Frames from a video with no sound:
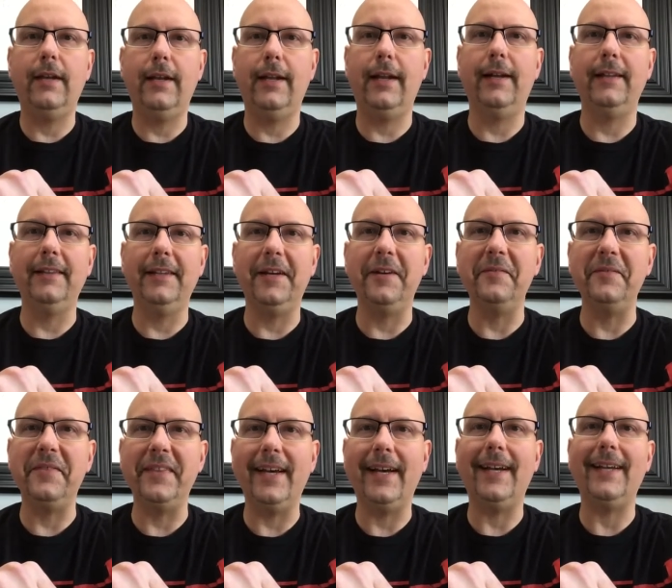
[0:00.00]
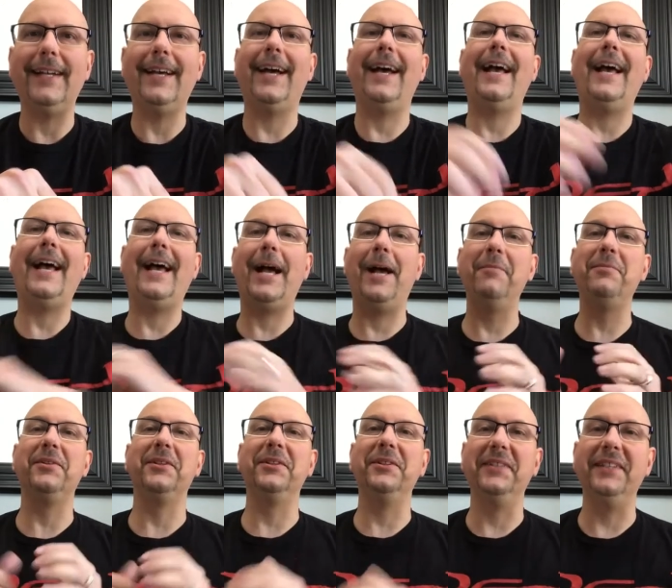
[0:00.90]
And I love that. I
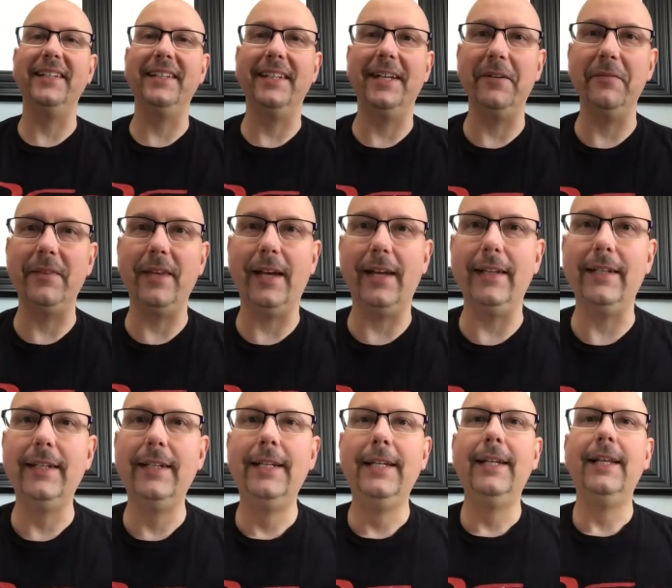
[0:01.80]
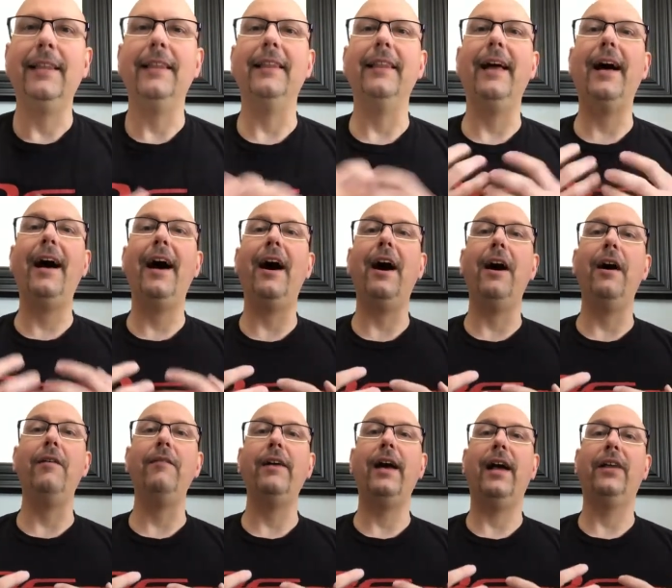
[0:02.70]
absolutely love that.
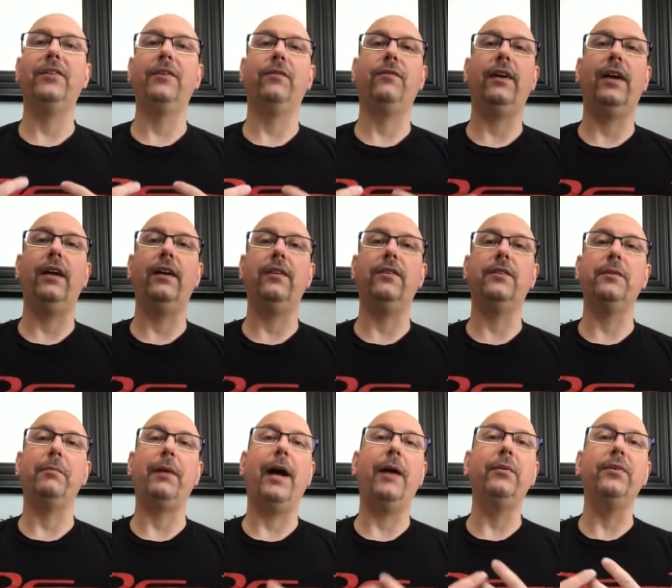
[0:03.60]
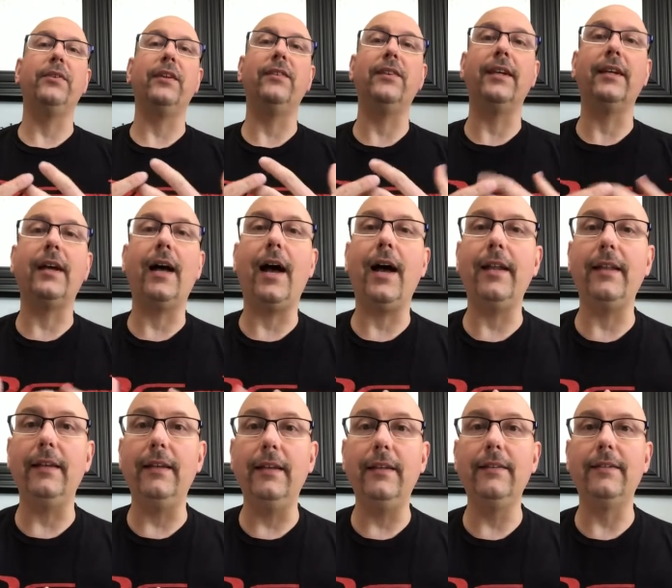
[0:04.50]
Love has a face. The Bible says that
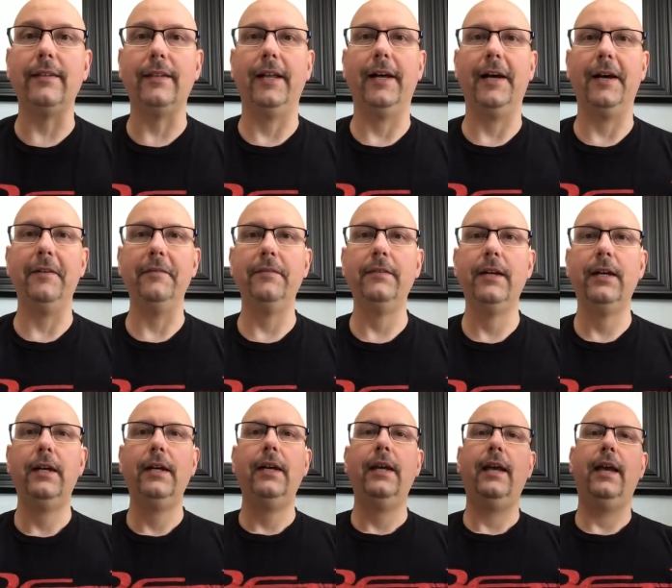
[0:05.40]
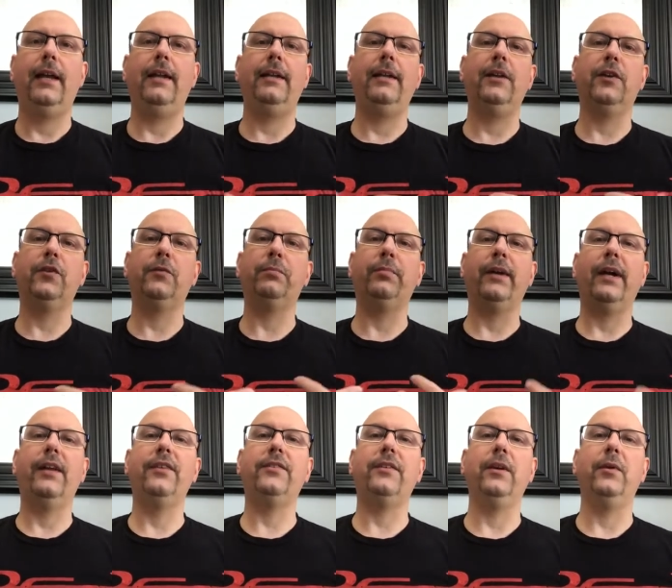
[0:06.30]
God is love, and He
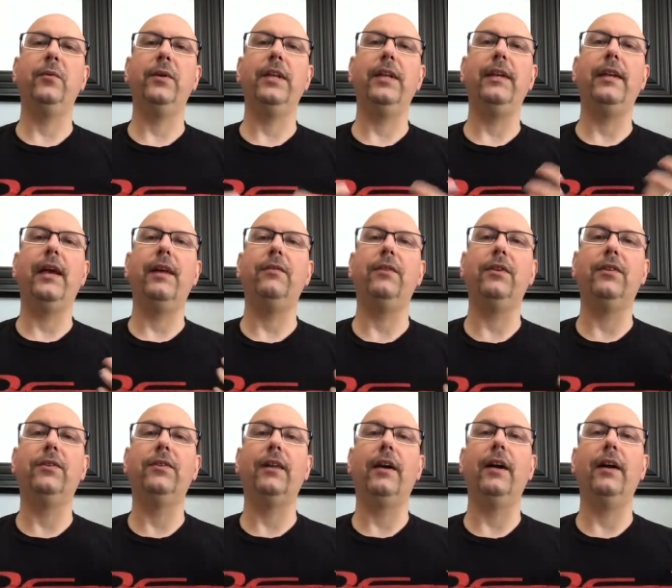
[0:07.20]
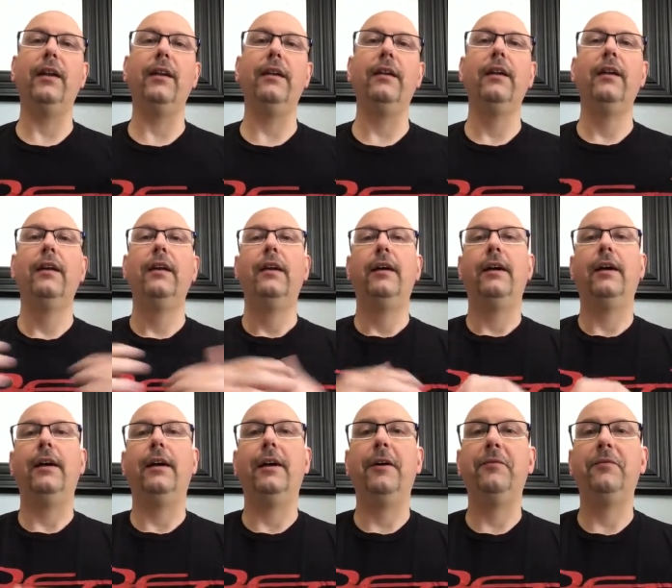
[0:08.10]
expressed it when He gave His Son
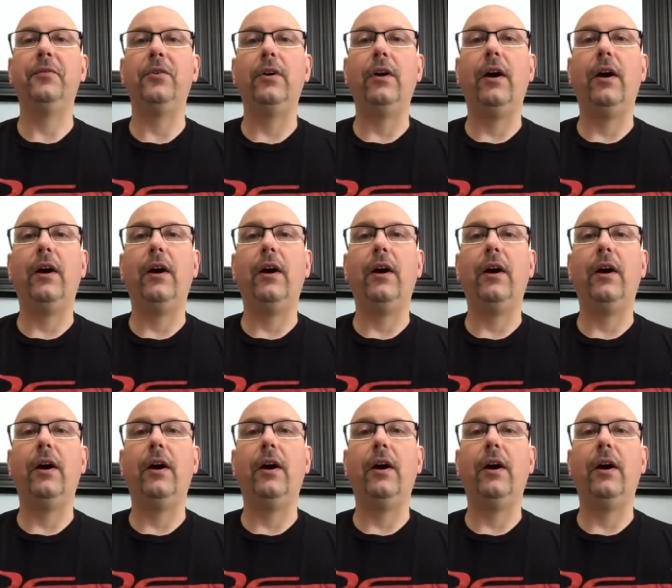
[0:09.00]
uh, for